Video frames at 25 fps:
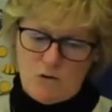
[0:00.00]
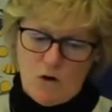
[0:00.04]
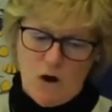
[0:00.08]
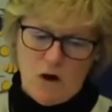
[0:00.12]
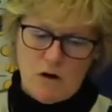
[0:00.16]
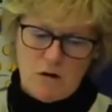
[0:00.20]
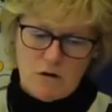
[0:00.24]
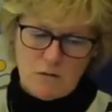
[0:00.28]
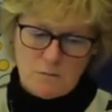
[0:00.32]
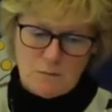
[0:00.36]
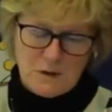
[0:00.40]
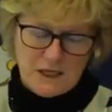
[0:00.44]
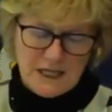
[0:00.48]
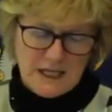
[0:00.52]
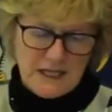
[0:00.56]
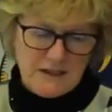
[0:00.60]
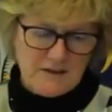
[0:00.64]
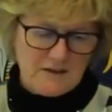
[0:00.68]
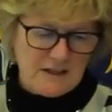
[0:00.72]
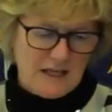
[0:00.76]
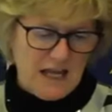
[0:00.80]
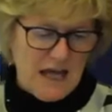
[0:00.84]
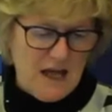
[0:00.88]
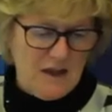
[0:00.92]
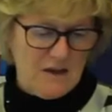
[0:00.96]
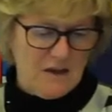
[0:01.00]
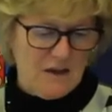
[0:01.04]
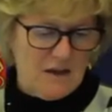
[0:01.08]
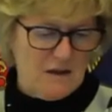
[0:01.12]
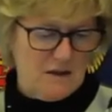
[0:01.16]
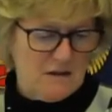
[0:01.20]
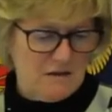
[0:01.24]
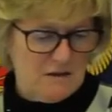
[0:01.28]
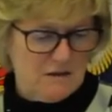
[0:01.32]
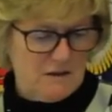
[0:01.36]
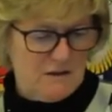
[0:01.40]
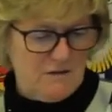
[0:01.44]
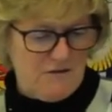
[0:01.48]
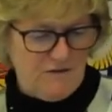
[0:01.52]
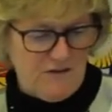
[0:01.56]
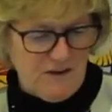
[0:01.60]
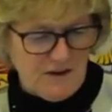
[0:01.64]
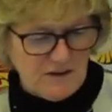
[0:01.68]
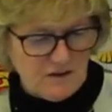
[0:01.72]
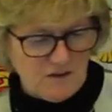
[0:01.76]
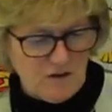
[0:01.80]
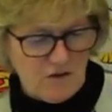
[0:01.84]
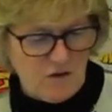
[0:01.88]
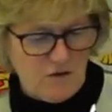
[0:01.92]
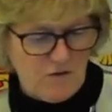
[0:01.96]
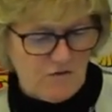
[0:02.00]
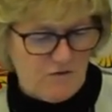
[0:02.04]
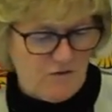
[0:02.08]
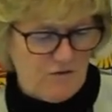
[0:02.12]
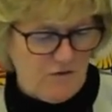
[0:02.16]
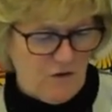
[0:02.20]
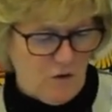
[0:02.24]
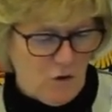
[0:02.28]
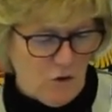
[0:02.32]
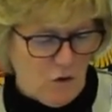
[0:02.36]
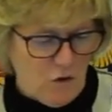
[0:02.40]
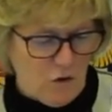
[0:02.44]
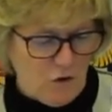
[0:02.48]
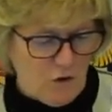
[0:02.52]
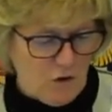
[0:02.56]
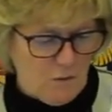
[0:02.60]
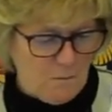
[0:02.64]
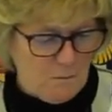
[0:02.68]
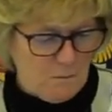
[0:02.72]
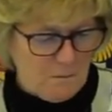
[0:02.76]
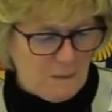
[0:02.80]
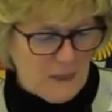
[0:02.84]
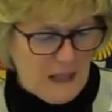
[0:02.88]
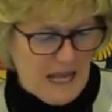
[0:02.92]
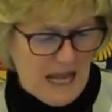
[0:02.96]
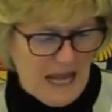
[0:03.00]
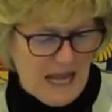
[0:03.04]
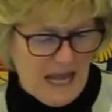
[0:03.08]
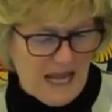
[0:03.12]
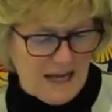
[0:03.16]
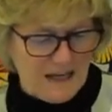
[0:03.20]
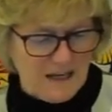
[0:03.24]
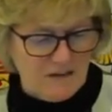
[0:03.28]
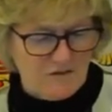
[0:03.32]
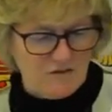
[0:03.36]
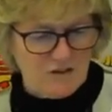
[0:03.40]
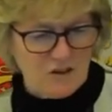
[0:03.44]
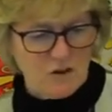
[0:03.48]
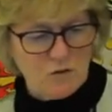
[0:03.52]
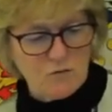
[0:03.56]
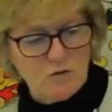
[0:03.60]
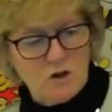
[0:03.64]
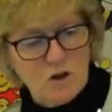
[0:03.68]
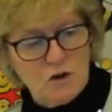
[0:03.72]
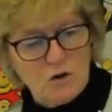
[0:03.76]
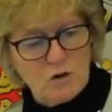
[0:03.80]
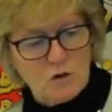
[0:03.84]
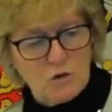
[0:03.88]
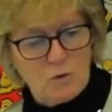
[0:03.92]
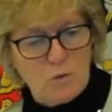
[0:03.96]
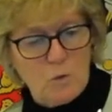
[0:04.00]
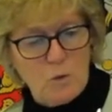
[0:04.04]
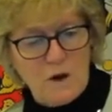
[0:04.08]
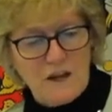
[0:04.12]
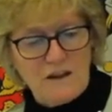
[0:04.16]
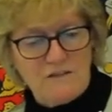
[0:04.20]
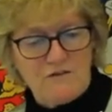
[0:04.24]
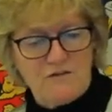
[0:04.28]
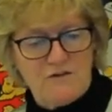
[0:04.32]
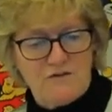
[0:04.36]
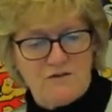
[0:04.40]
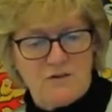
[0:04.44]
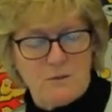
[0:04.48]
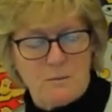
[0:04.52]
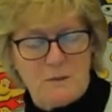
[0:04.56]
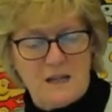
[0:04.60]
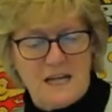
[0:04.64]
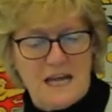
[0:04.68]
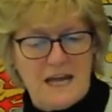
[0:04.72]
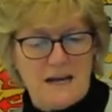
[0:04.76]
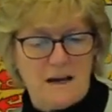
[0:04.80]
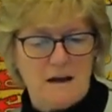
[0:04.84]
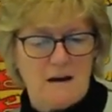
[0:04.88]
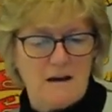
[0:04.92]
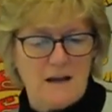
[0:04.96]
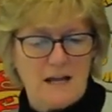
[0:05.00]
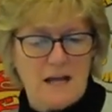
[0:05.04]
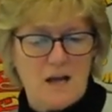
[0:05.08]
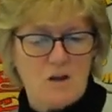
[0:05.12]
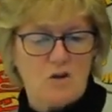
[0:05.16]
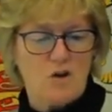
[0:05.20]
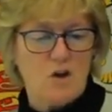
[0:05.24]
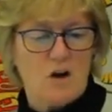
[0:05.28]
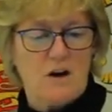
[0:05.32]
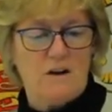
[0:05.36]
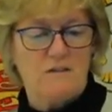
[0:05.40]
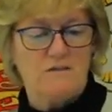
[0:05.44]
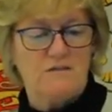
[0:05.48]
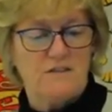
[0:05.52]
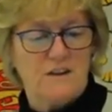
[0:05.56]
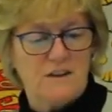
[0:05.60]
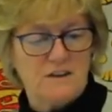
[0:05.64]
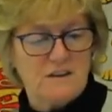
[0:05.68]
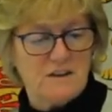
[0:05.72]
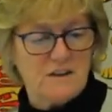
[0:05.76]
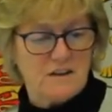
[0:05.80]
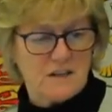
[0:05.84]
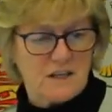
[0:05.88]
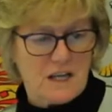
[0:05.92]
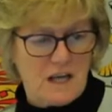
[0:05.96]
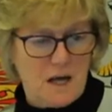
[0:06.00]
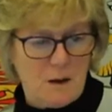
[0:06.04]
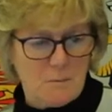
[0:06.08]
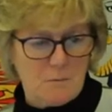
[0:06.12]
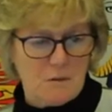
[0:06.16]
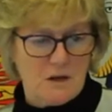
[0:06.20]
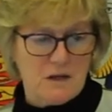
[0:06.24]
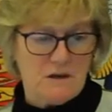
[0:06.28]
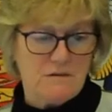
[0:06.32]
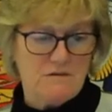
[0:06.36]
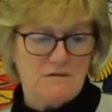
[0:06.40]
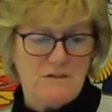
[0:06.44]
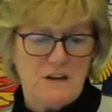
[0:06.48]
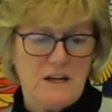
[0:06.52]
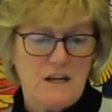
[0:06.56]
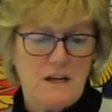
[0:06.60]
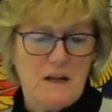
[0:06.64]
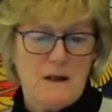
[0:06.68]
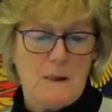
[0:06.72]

role, bringing together the funders forum, and if you look, we've from the NIHR funded a couple of